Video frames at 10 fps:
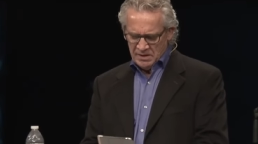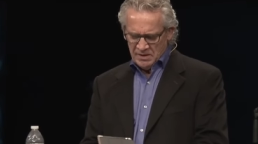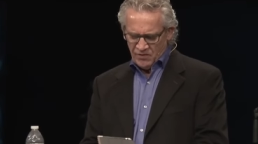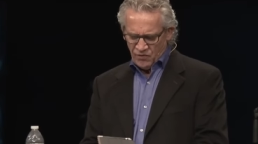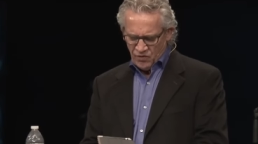
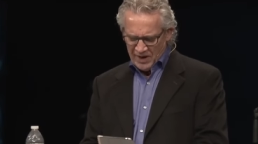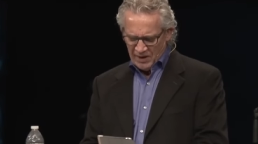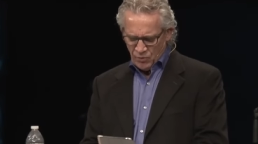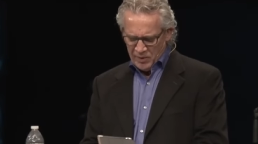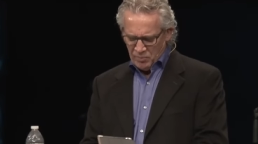Frank
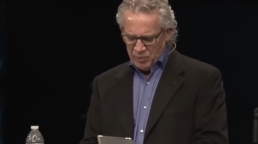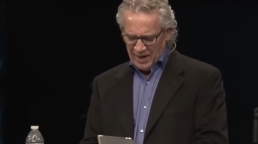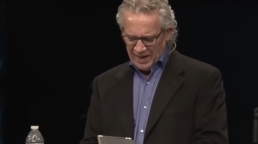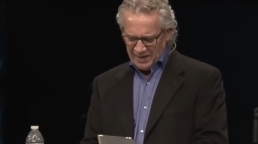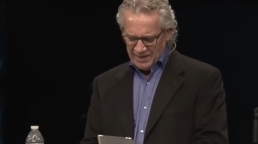went
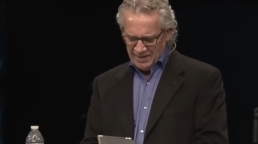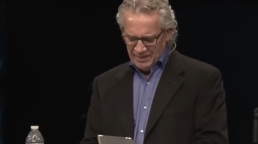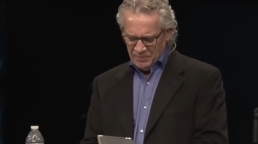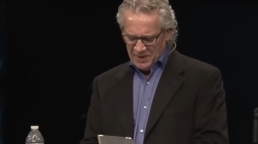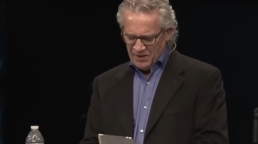blank. He